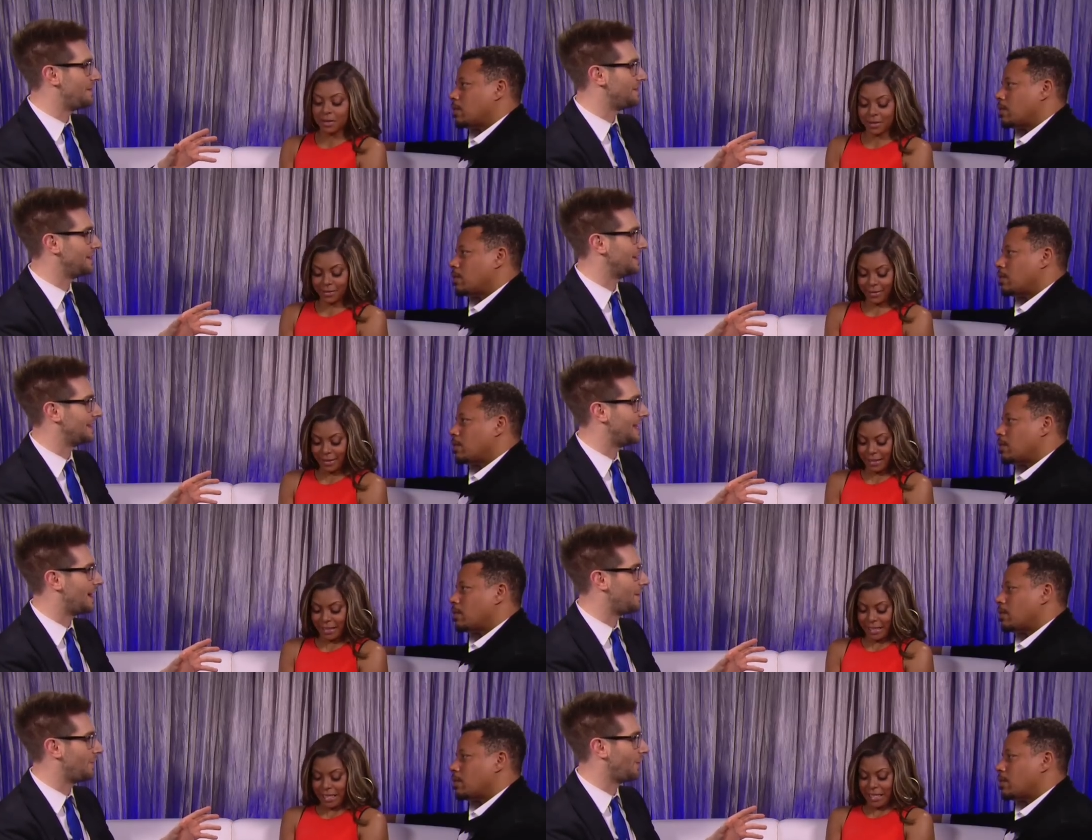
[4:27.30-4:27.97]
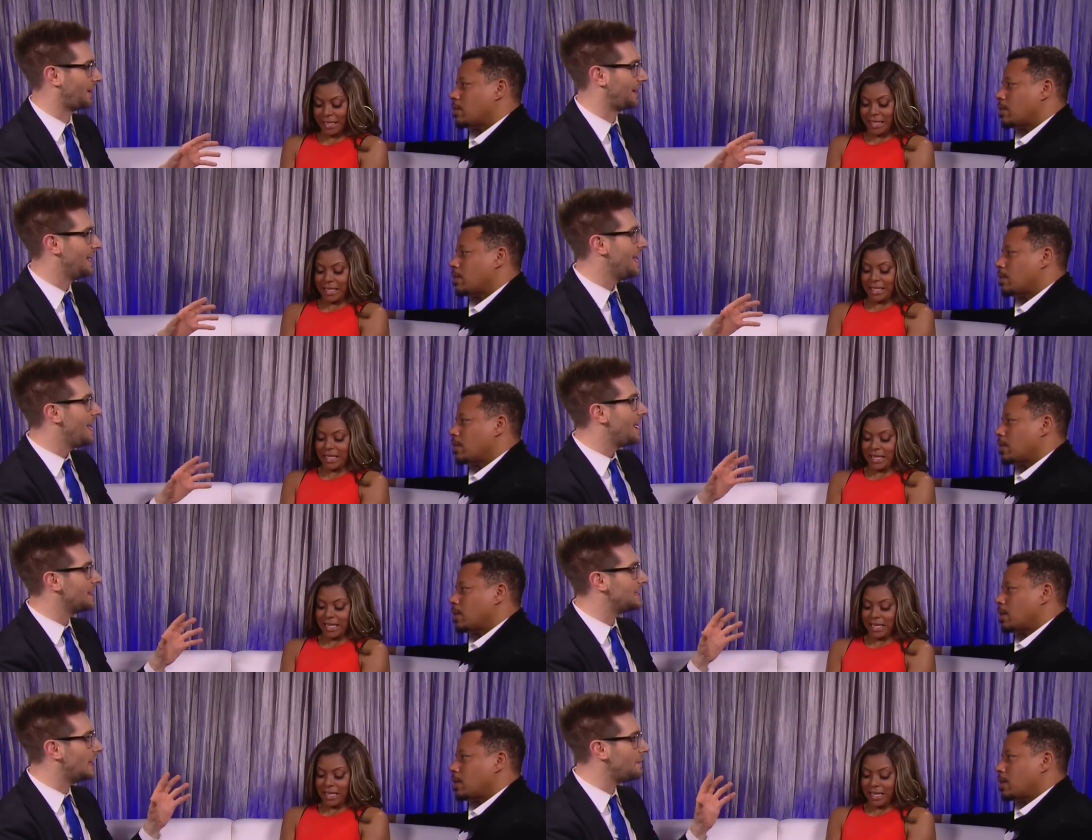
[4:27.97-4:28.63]
Speaker 1: everything there and working.
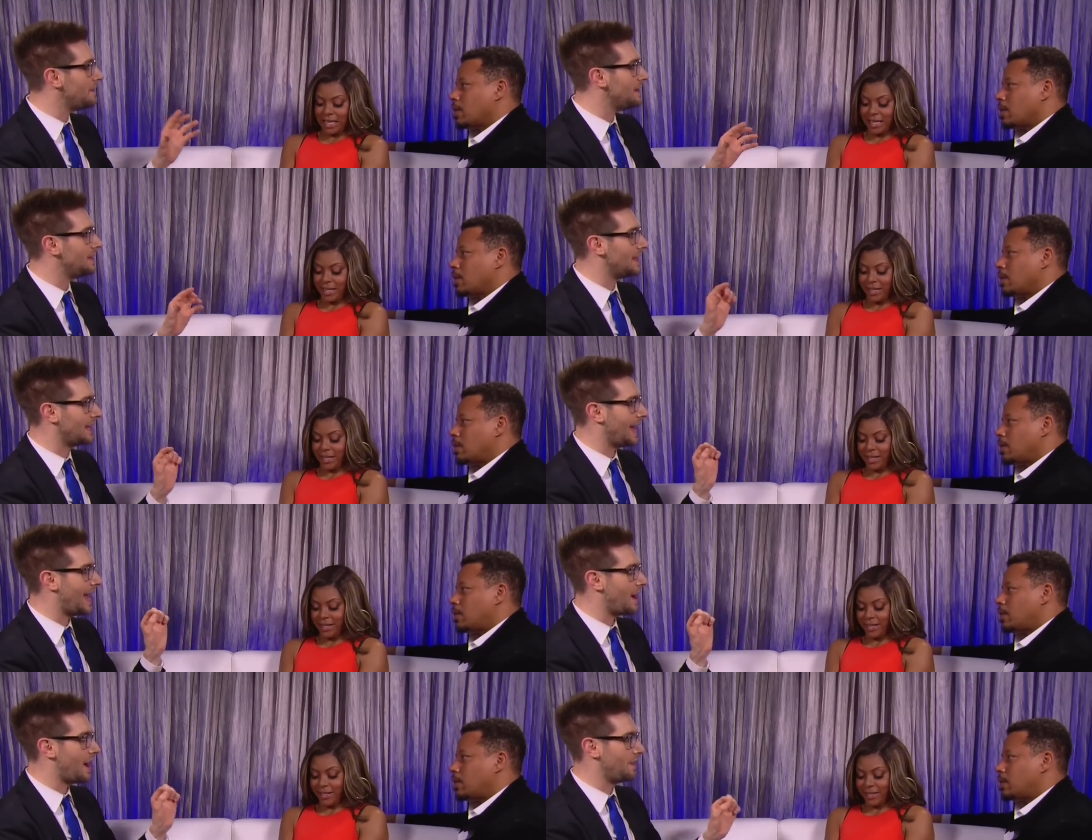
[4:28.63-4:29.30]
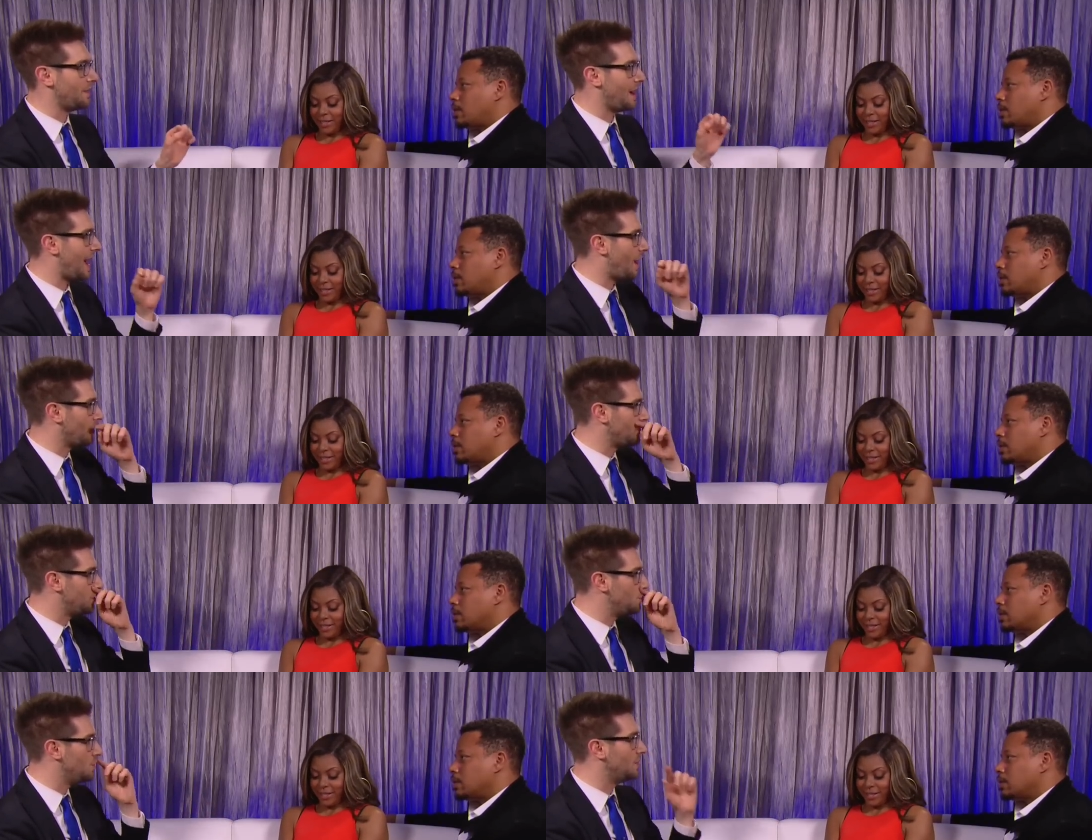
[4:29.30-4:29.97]
Tell me like, how
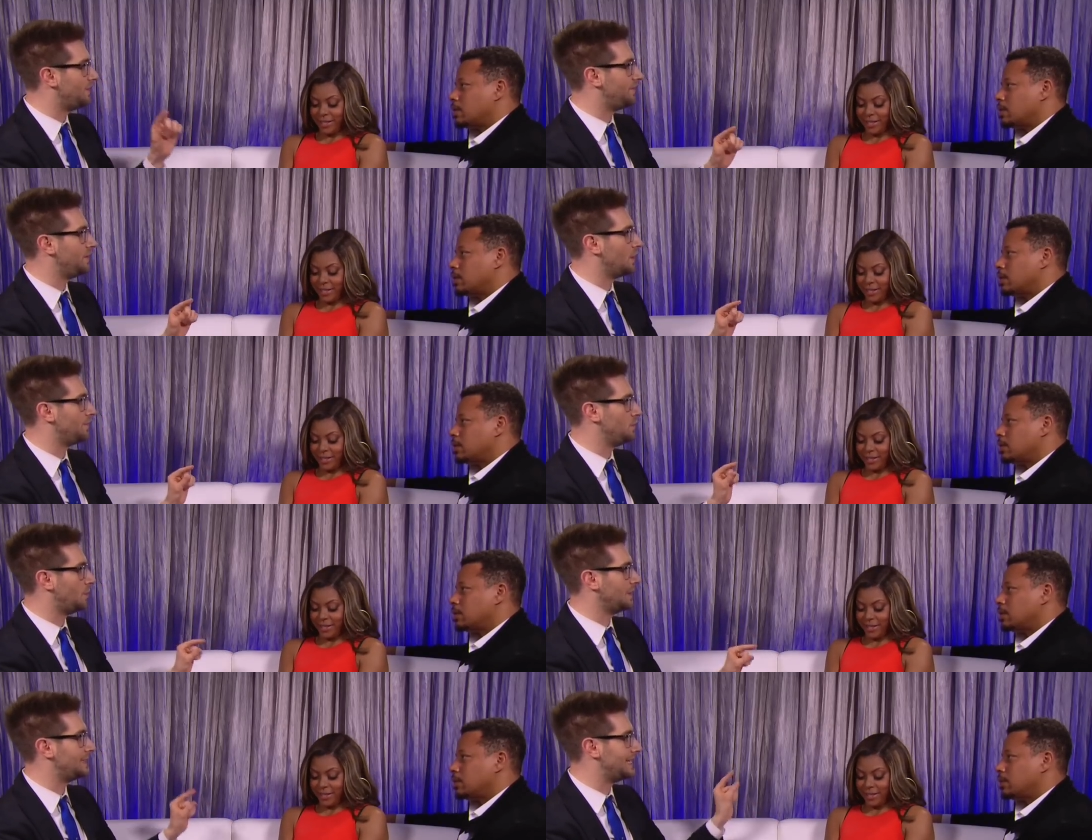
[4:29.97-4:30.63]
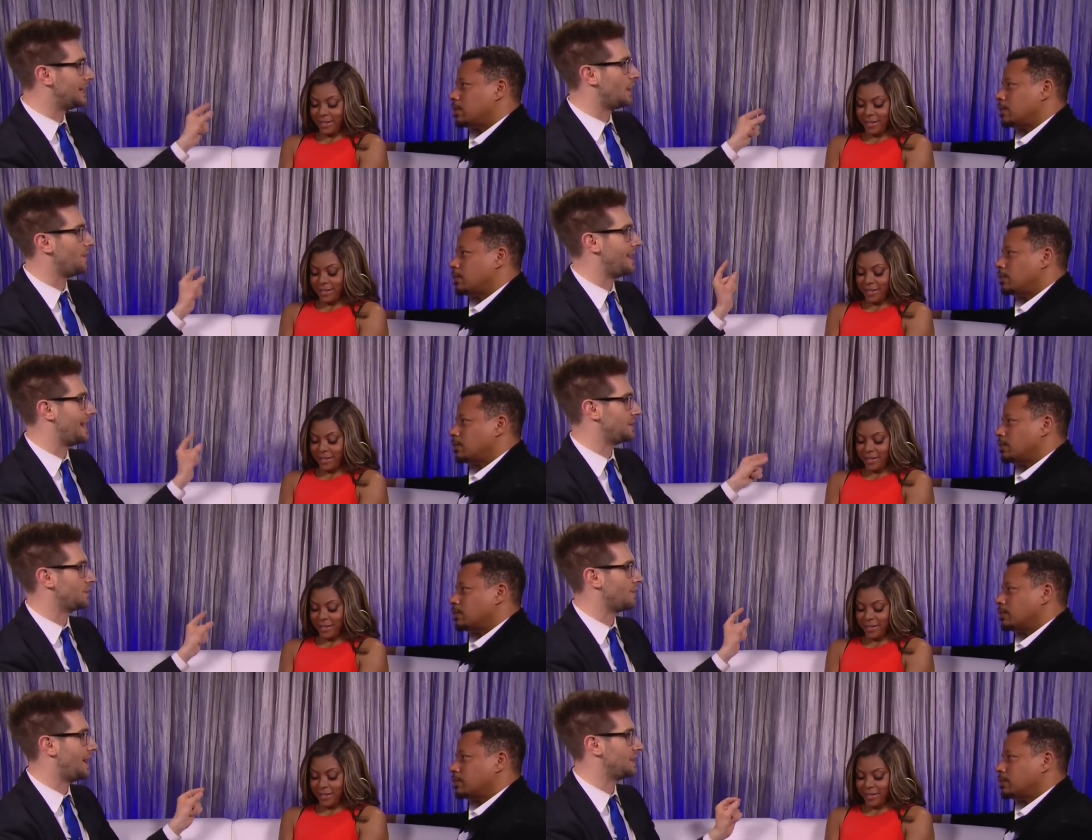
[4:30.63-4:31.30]
you would feel if you could tell
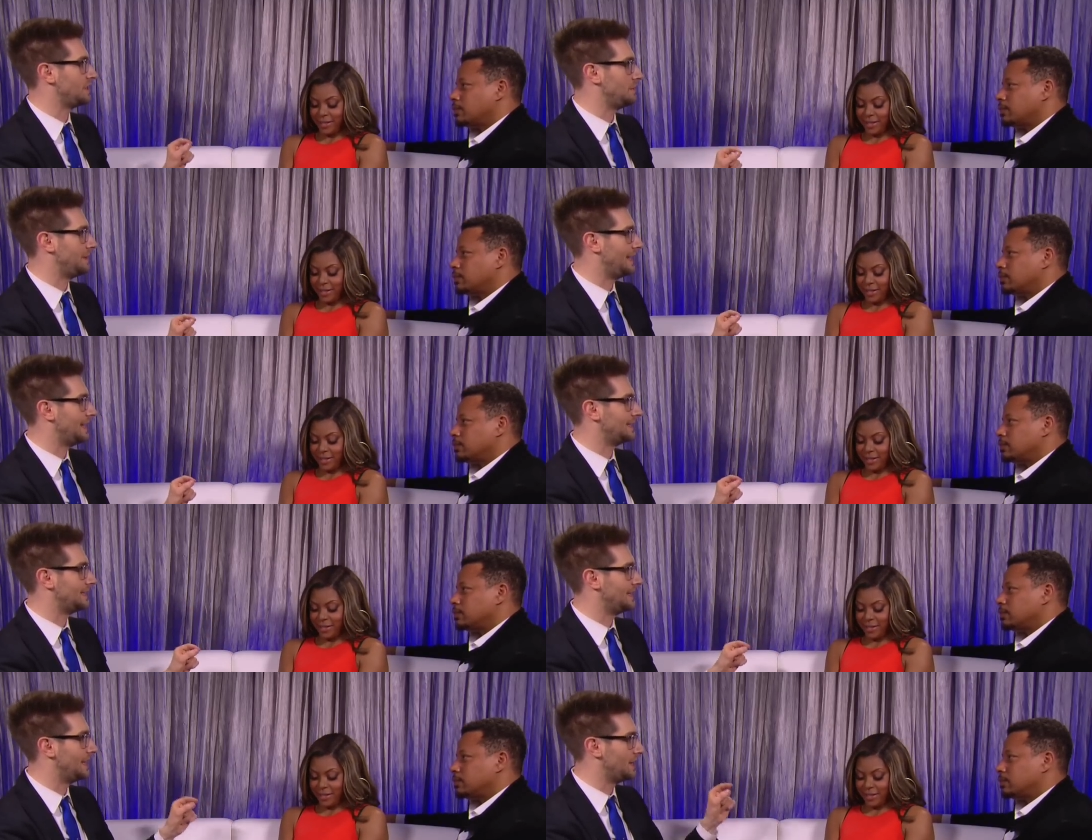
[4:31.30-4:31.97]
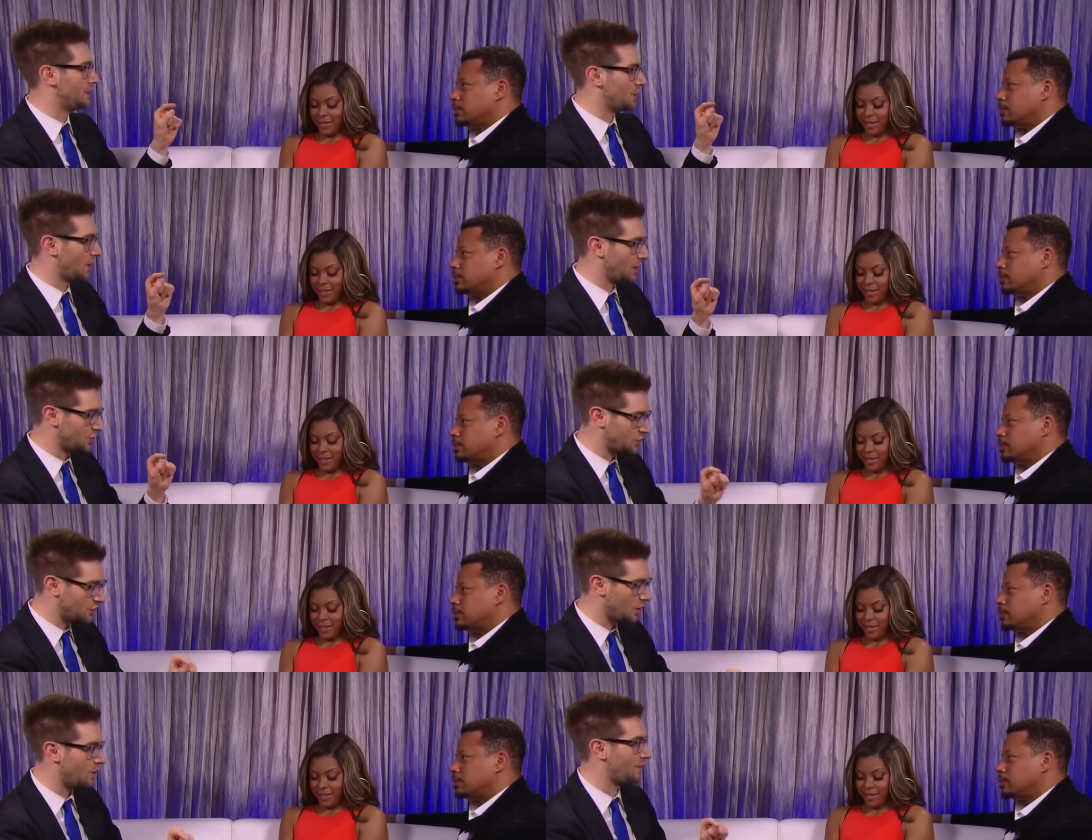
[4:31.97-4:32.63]
that Taraji P. Henson that a
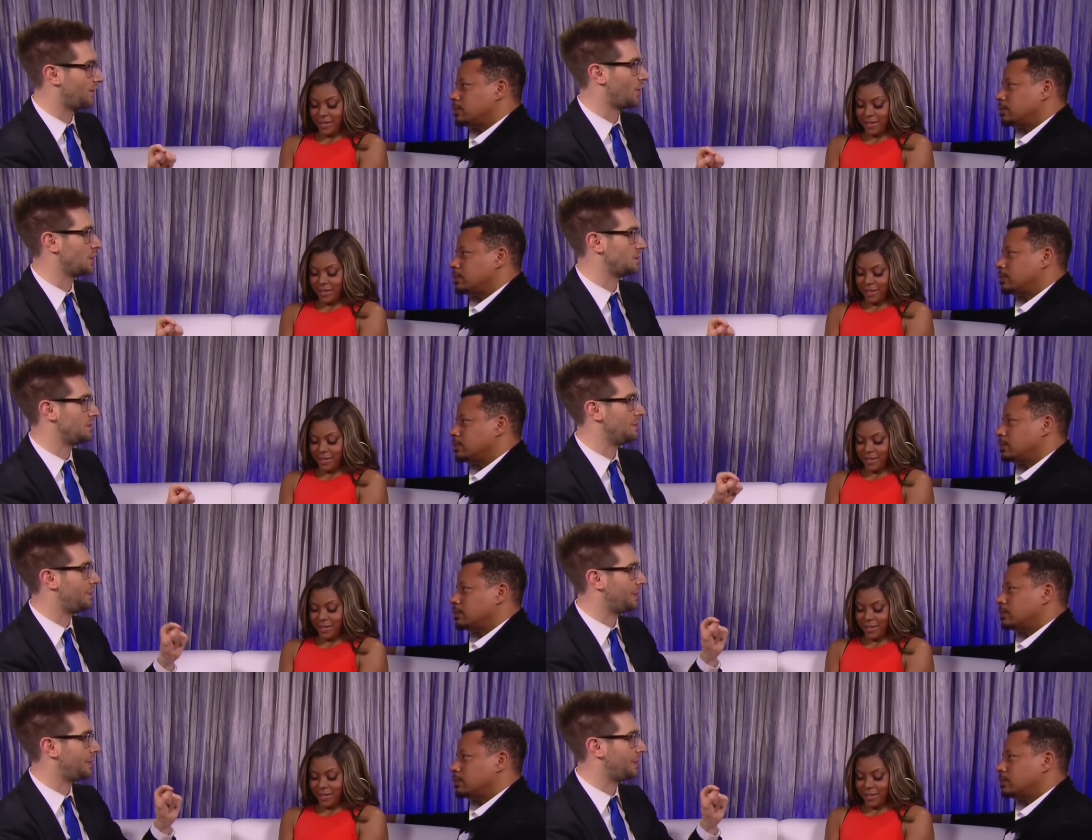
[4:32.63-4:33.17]
show of hers would be